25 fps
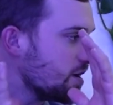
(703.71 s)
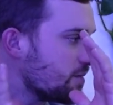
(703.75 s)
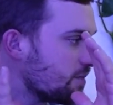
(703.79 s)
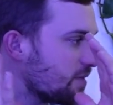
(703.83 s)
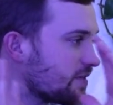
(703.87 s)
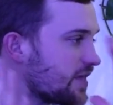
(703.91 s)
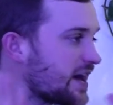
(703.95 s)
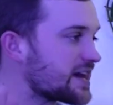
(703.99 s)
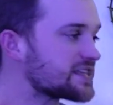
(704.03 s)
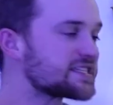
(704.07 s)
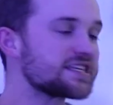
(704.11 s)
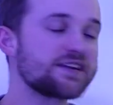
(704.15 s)

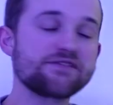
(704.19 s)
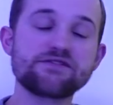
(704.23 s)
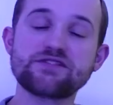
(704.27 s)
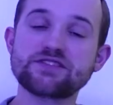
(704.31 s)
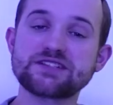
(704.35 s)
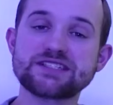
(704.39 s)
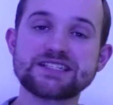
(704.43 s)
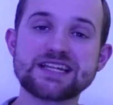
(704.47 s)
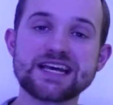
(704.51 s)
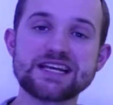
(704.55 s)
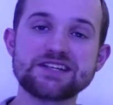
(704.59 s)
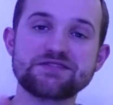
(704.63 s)
But that's it for
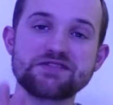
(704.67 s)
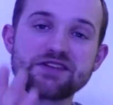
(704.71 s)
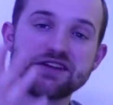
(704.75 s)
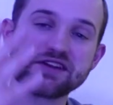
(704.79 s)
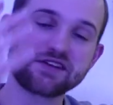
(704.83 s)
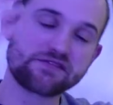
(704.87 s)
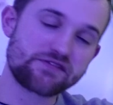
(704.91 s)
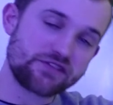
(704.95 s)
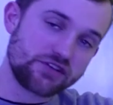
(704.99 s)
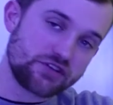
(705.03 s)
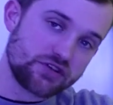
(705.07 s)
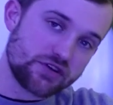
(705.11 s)
today's
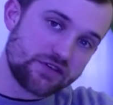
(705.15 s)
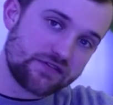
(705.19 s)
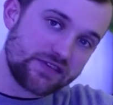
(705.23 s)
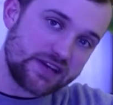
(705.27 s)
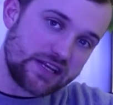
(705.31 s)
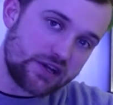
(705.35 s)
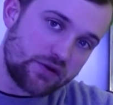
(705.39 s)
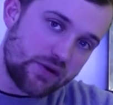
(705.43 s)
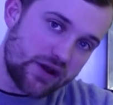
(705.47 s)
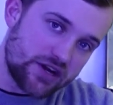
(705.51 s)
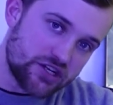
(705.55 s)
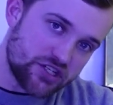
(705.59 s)
video. If you do have
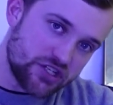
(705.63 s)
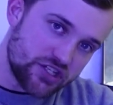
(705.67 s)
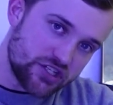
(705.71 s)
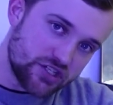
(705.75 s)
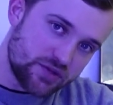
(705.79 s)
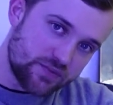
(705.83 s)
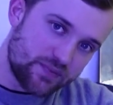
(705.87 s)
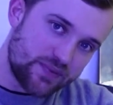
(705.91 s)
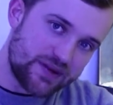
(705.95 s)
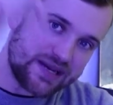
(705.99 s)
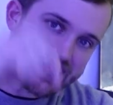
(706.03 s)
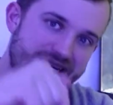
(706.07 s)
any
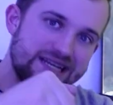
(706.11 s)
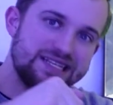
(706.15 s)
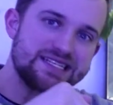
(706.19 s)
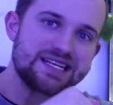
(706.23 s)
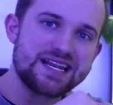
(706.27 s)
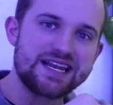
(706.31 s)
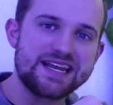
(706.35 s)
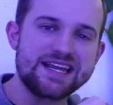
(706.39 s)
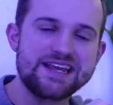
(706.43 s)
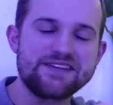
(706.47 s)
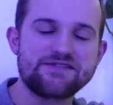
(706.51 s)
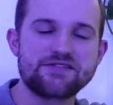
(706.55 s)
questions,
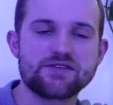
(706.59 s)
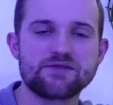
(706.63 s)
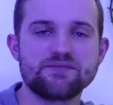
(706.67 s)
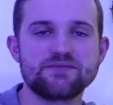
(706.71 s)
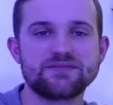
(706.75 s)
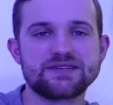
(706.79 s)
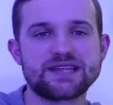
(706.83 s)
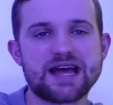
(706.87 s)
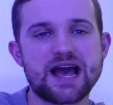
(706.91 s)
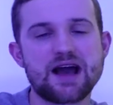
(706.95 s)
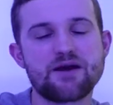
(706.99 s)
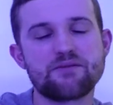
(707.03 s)
please leave
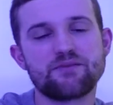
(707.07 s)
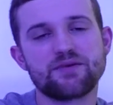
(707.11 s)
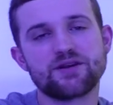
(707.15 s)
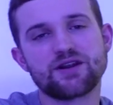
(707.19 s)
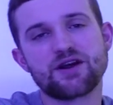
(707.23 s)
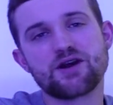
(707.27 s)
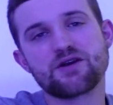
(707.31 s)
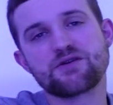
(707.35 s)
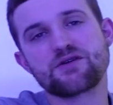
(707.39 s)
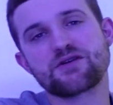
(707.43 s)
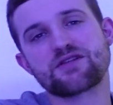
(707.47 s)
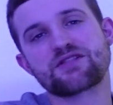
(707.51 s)
them down
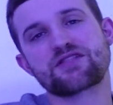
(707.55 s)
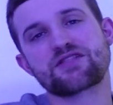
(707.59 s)
below.